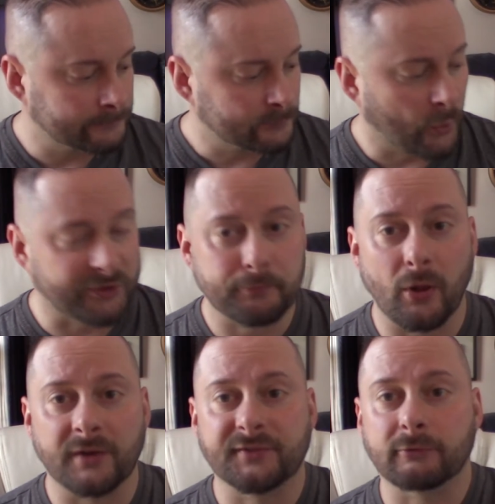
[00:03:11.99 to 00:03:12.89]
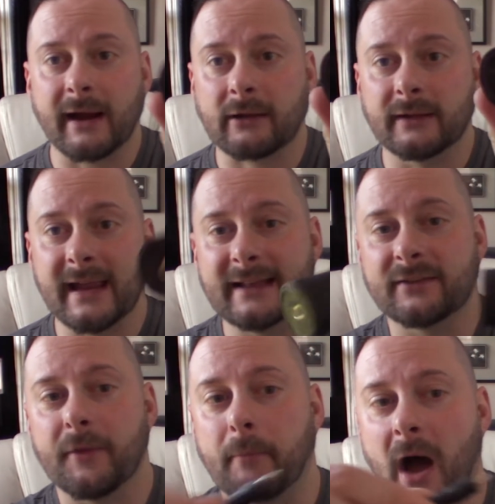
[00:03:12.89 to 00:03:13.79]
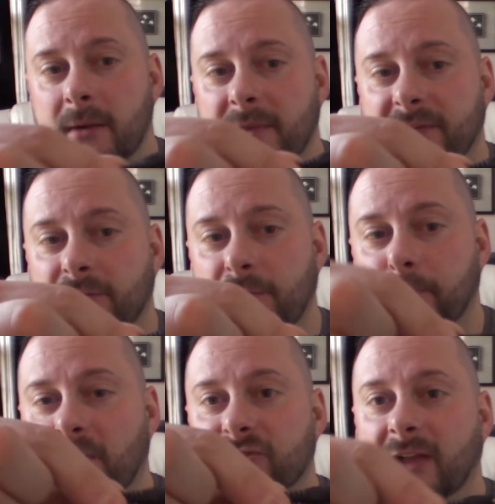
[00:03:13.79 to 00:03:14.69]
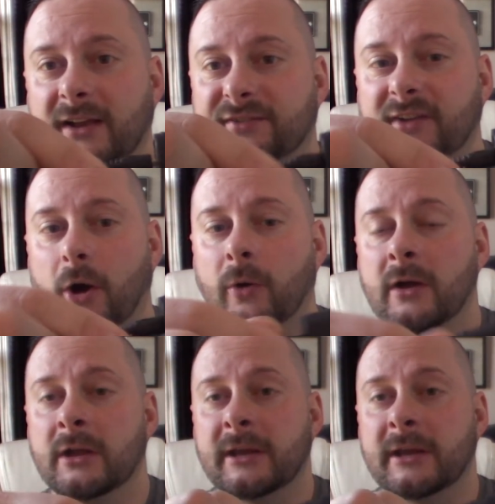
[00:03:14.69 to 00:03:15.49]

which plugs directly into the bottom of the toothbrush, like so.